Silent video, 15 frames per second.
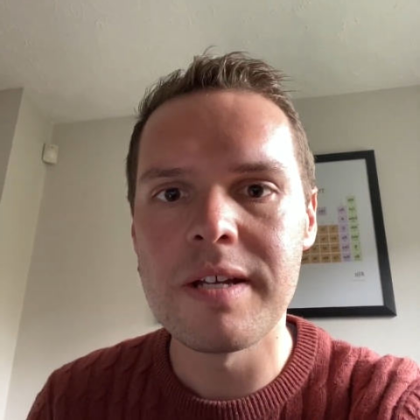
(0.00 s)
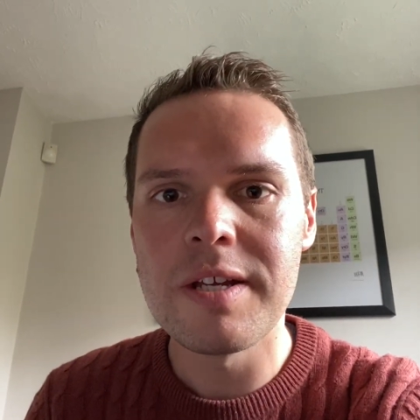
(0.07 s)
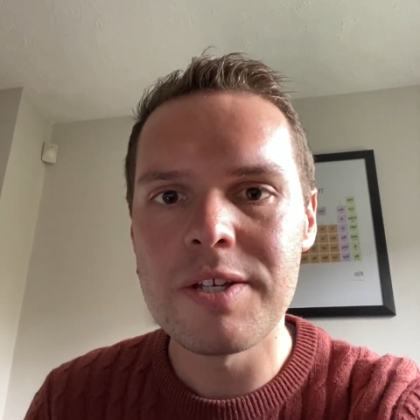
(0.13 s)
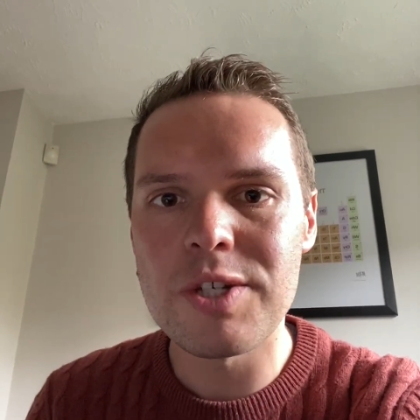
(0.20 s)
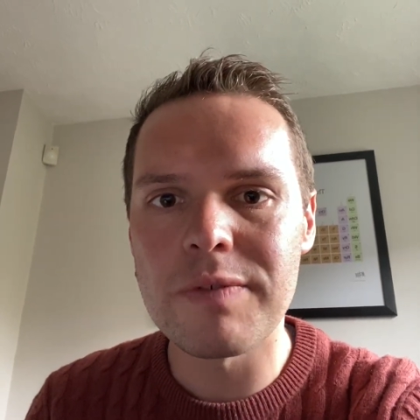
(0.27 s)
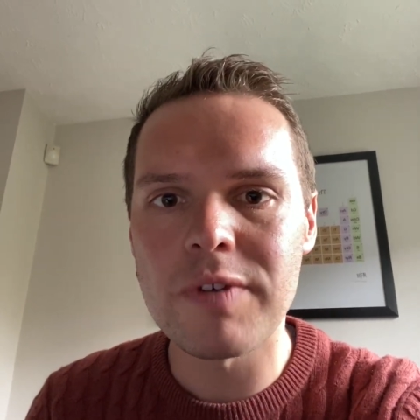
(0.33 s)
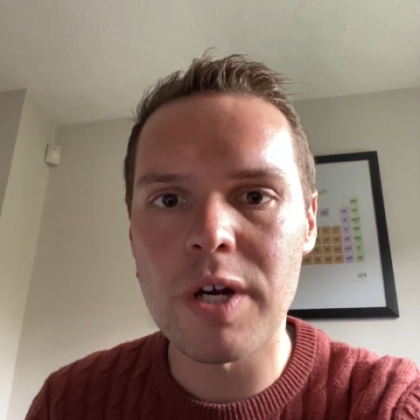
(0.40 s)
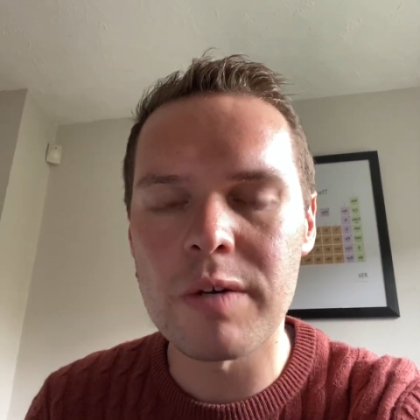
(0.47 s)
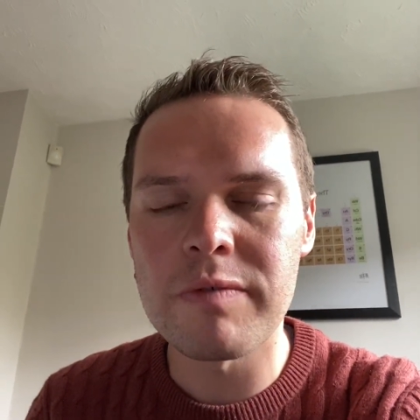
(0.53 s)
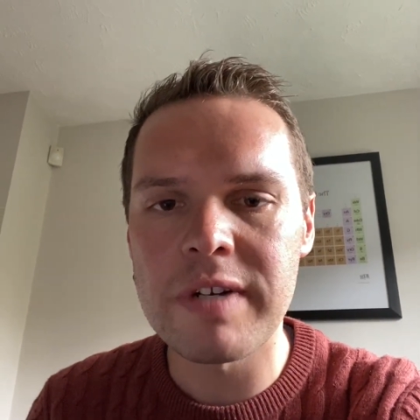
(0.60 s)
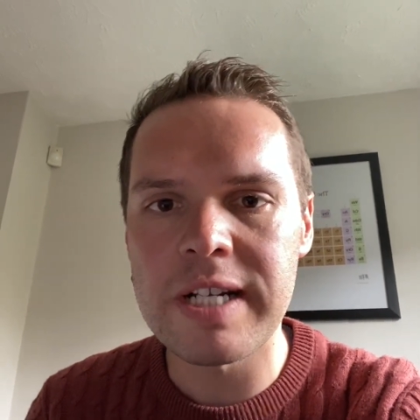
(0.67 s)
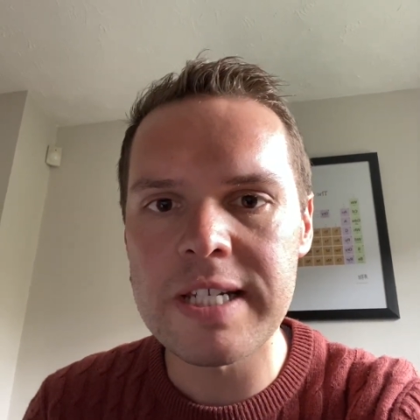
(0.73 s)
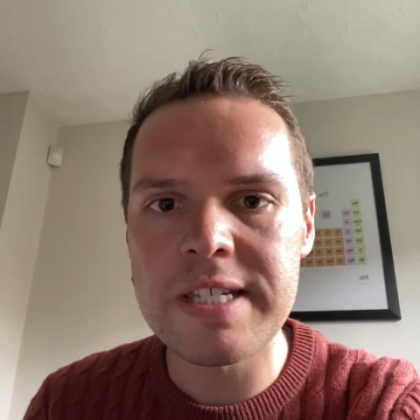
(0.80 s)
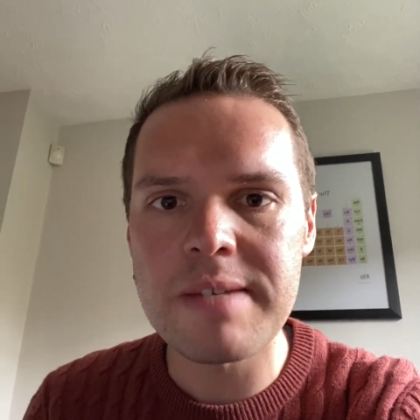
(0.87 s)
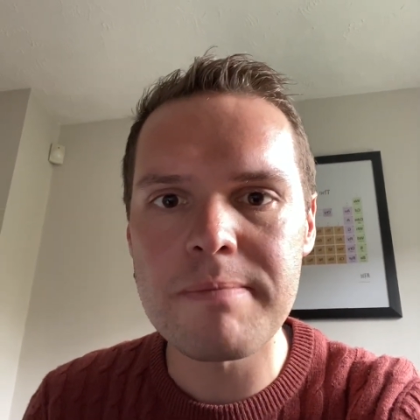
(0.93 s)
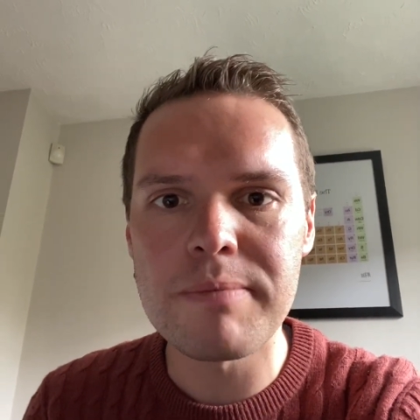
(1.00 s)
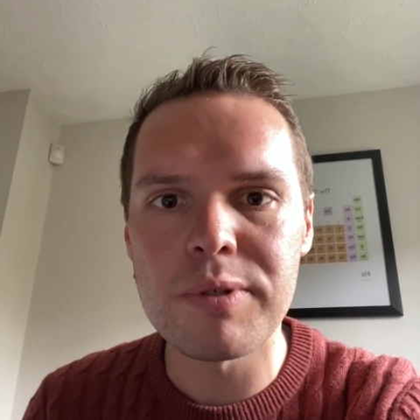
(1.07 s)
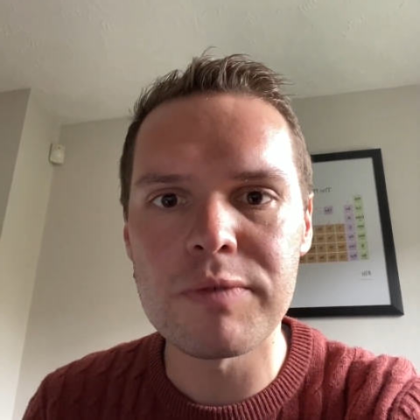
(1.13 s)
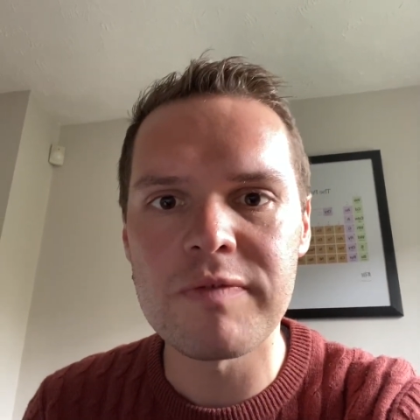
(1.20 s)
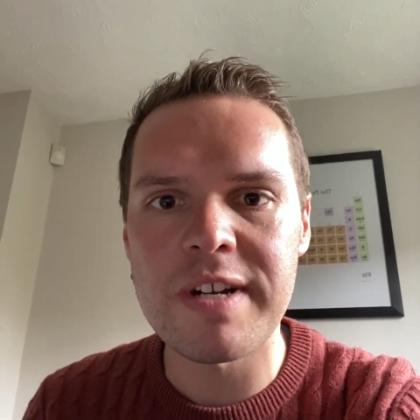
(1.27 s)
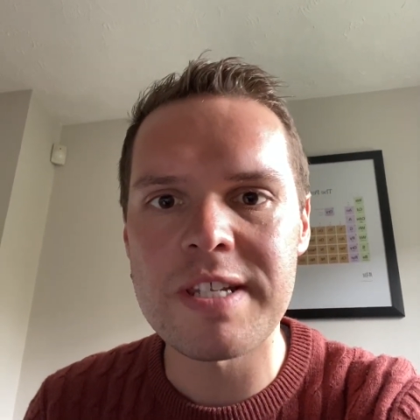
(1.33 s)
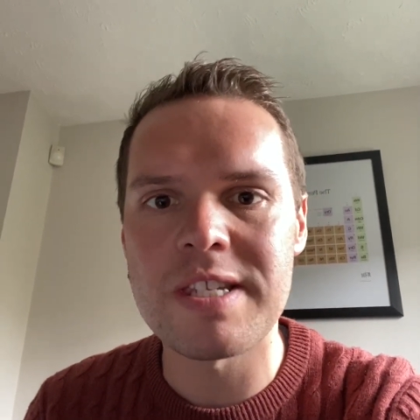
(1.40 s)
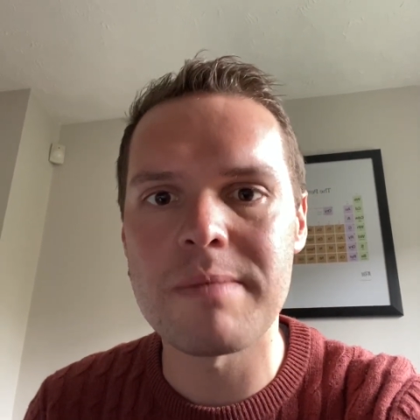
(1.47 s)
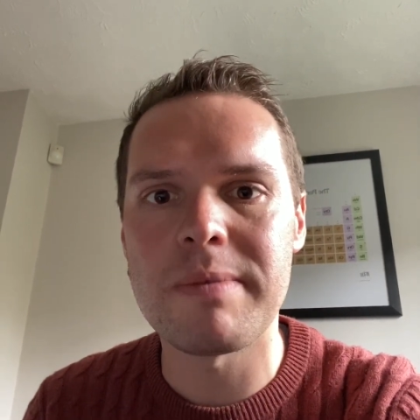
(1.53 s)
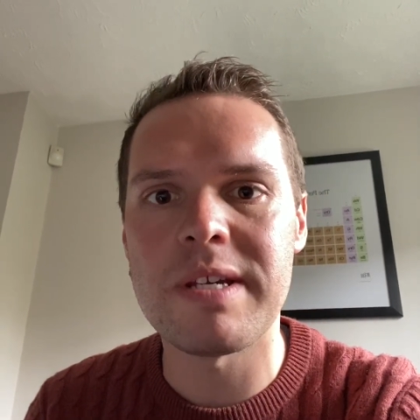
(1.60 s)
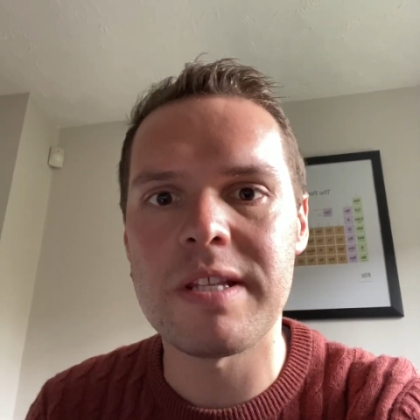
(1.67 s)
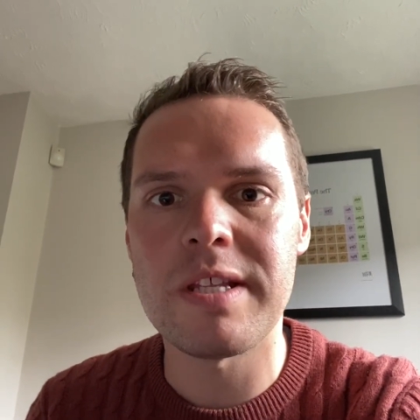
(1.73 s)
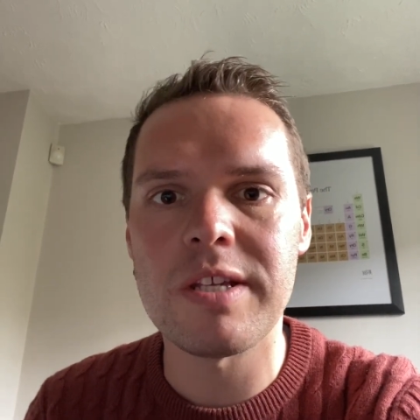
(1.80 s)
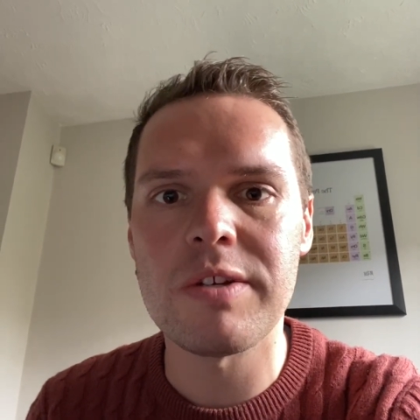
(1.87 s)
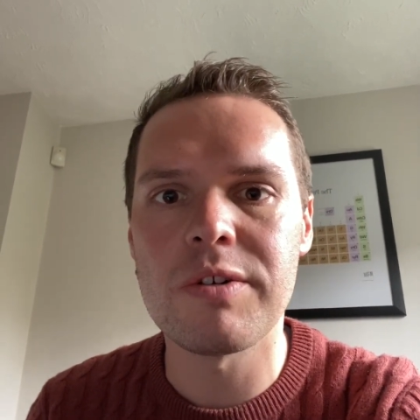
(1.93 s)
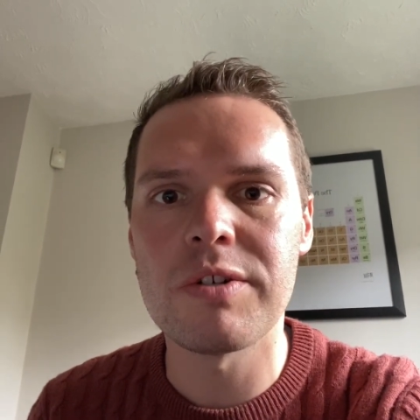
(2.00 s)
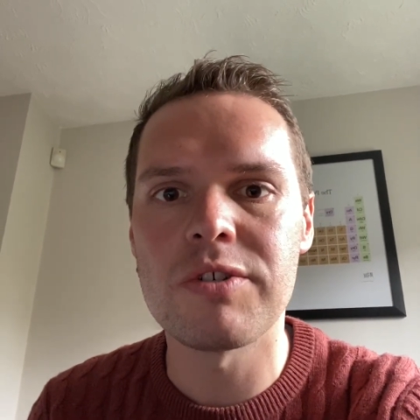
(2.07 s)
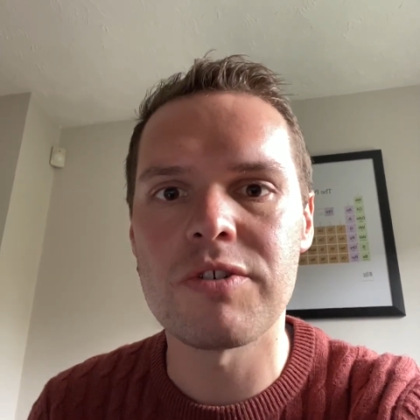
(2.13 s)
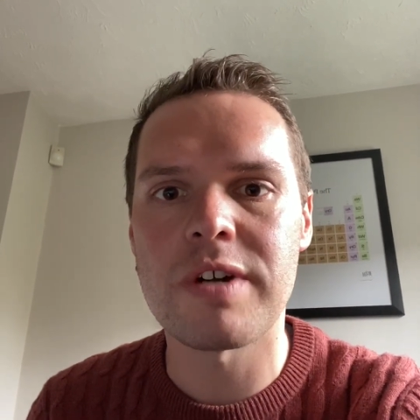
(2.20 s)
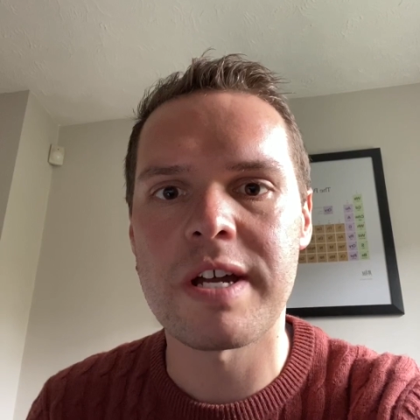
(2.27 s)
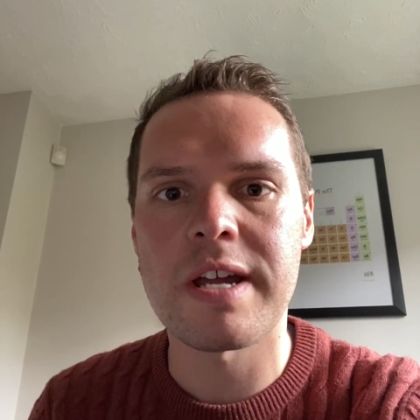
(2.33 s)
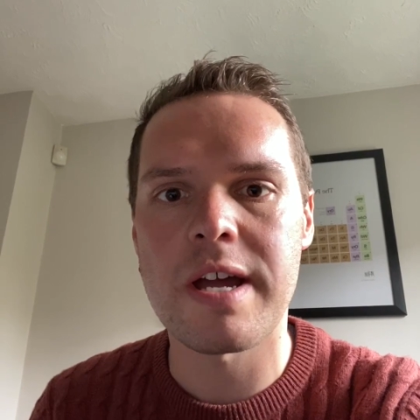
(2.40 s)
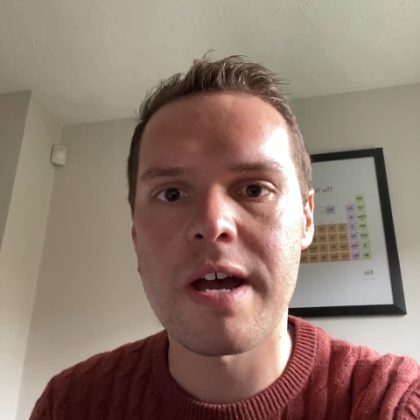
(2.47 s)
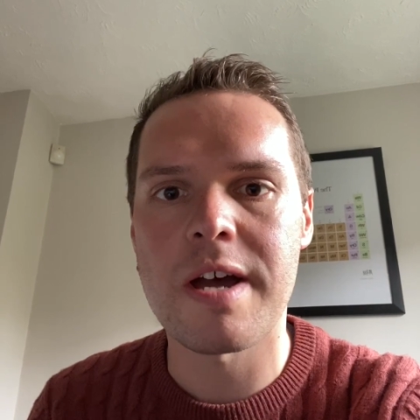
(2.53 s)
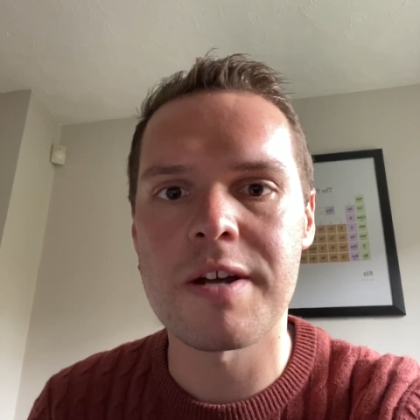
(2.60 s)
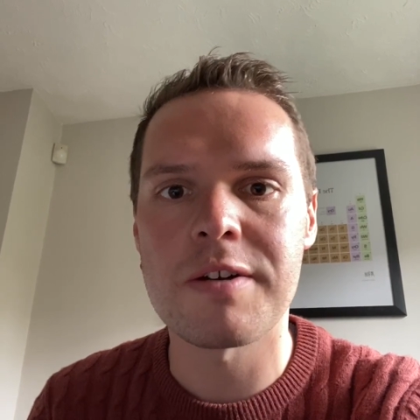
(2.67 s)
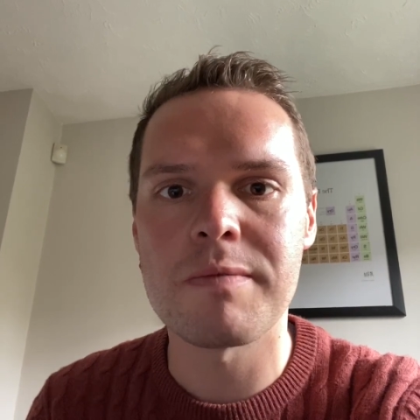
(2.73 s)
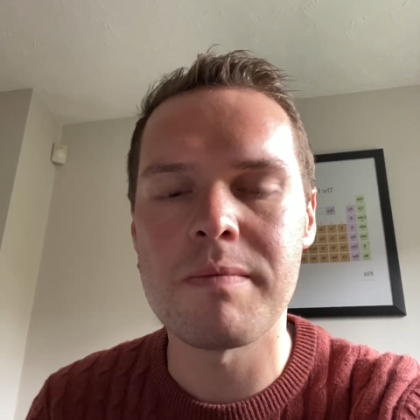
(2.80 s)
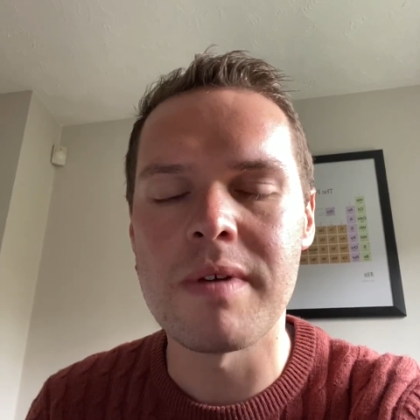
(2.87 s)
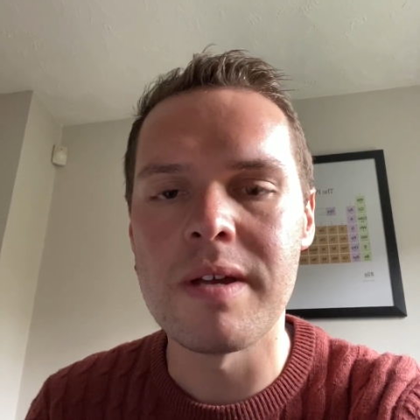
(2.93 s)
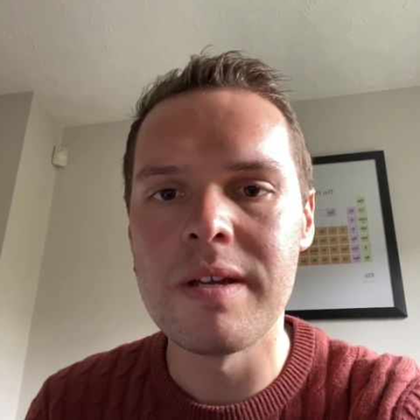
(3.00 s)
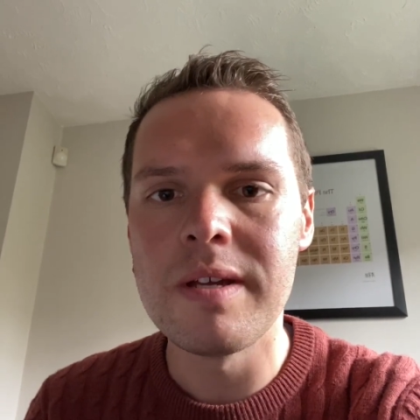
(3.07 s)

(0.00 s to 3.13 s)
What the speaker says: So I've got a really simple recipe that you could try at home.